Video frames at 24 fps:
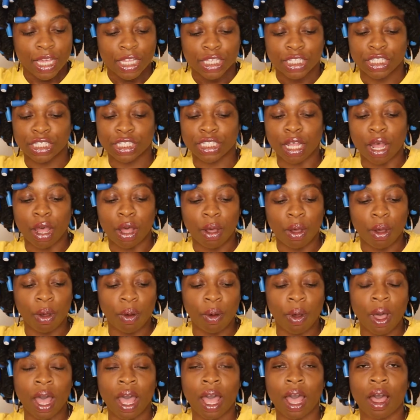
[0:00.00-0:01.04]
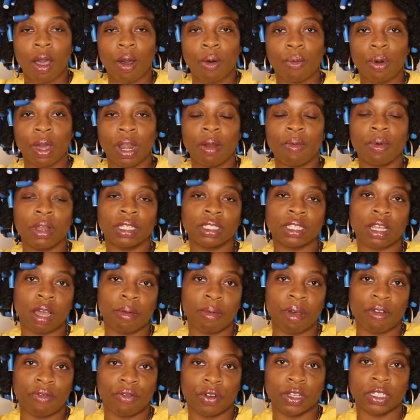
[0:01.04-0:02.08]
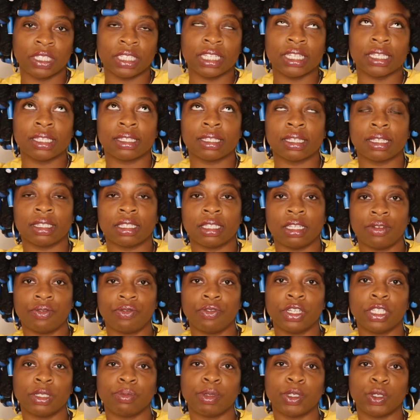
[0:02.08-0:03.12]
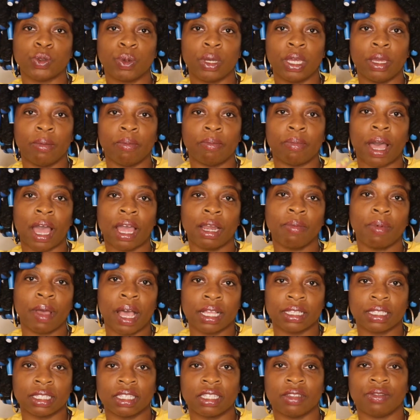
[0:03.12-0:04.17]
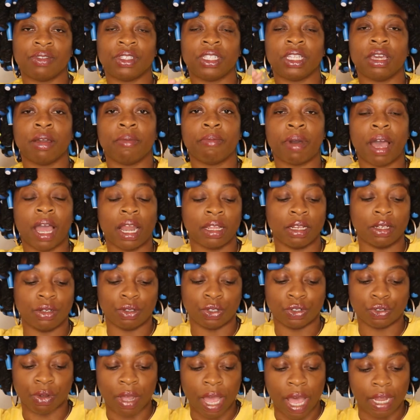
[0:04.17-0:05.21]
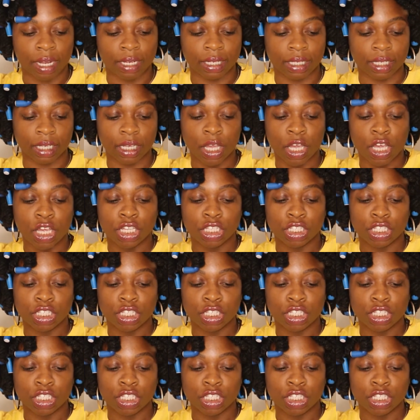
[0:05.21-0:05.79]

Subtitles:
So what I want to talk about first is the difference between body positivity and body neutrality.